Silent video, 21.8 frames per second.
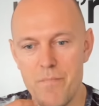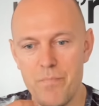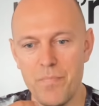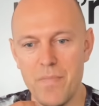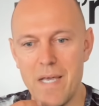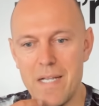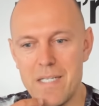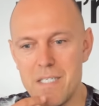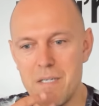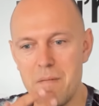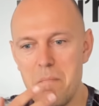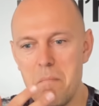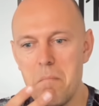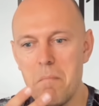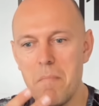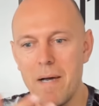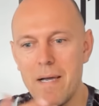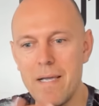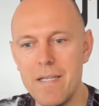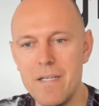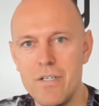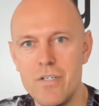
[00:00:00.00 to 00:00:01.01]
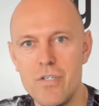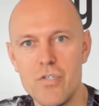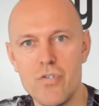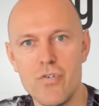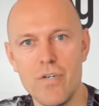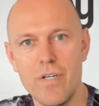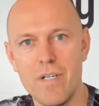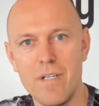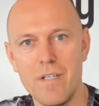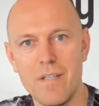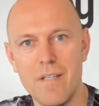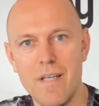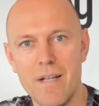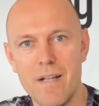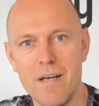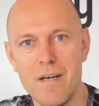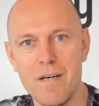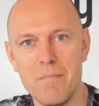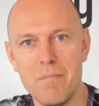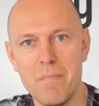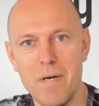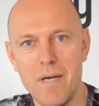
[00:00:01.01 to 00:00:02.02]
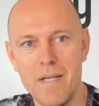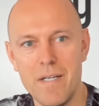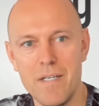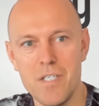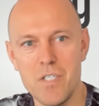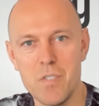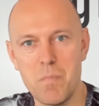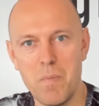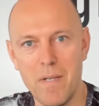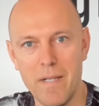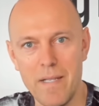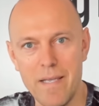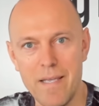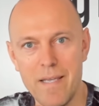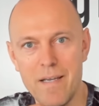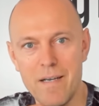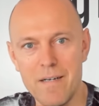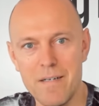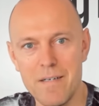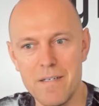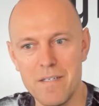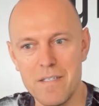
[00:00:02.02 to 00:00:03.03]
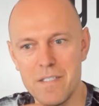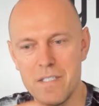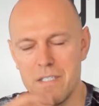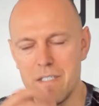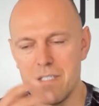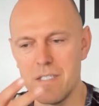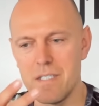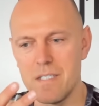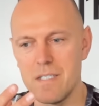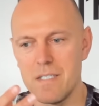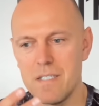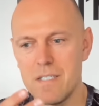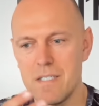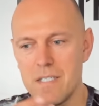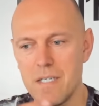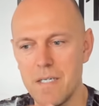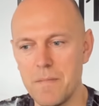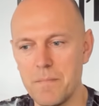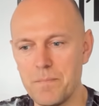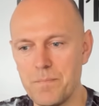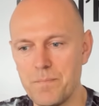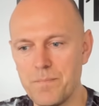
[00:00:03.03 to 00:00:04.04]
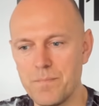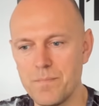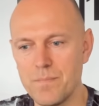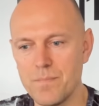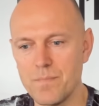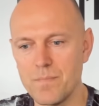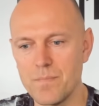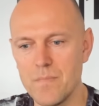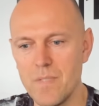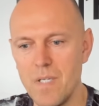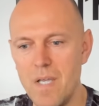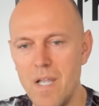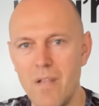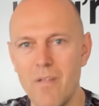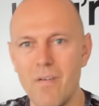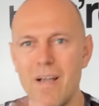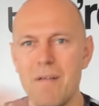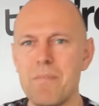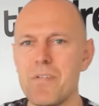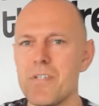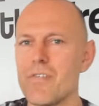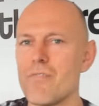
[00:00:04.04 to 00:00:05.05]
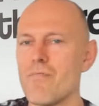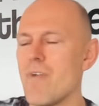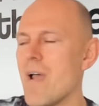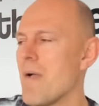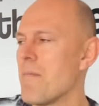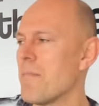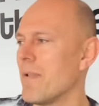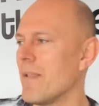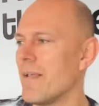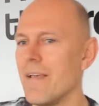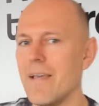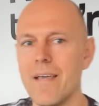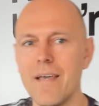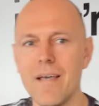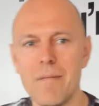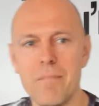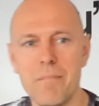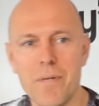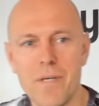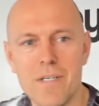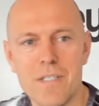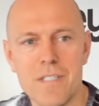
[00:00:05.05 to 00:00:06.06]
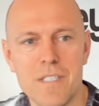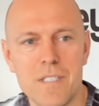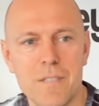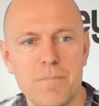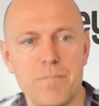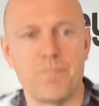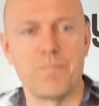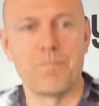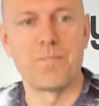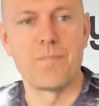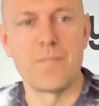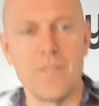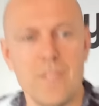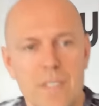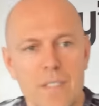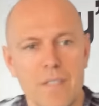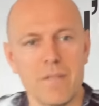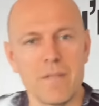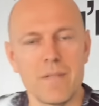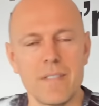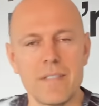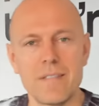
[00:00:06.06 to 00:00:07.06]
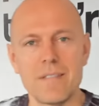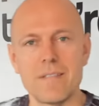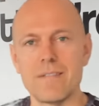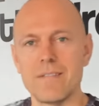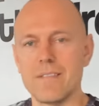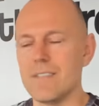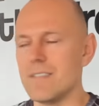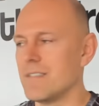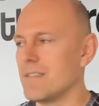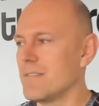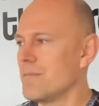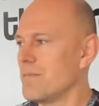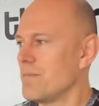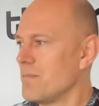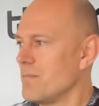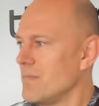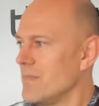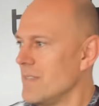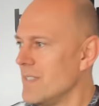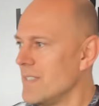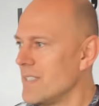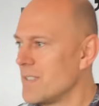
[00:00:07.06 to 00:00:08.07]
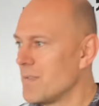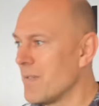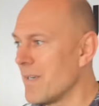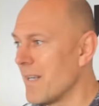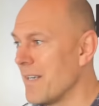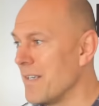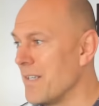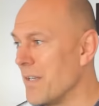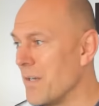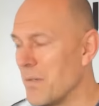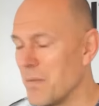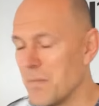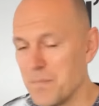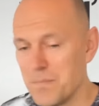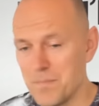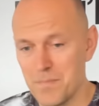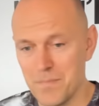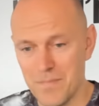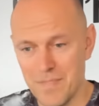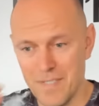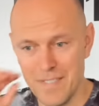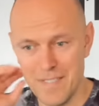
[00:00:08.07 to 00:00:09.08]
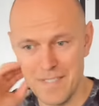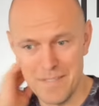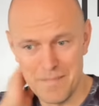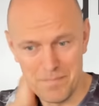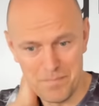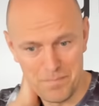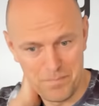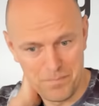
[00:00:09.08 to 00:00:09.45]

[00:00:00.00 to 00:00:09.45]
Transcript: that's a mind trick that our mind is playing at us. It's, it's uh, look, I'm just rambling here because, you know, I just, it's what I do. Uh,